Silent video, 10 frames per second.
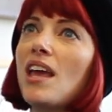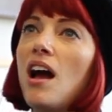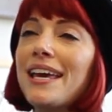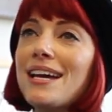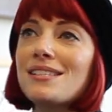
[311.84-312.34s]

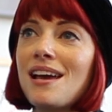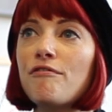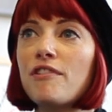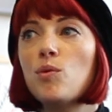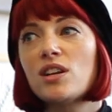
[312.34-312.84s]
I guess
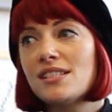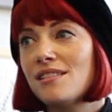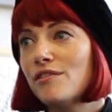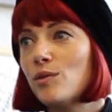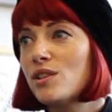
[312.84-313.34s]
everyone's
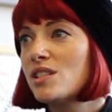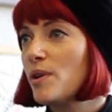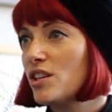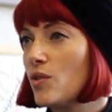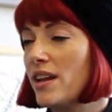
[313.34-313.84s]
influenced
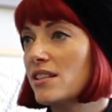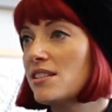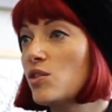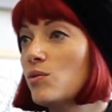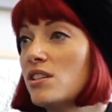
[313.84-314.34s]
by trends
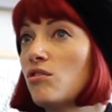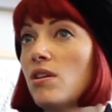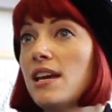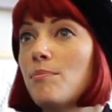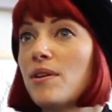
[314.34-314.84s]
to a
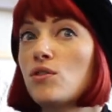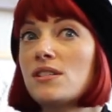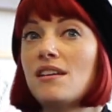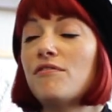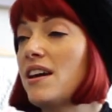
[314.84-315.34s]
degree because
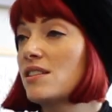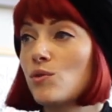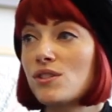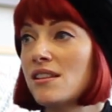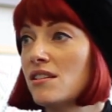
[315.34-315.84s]
it affects
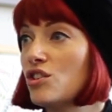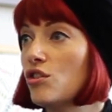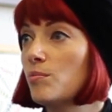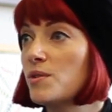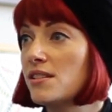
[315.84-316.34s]
what's in the
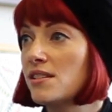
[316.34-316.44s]
shops.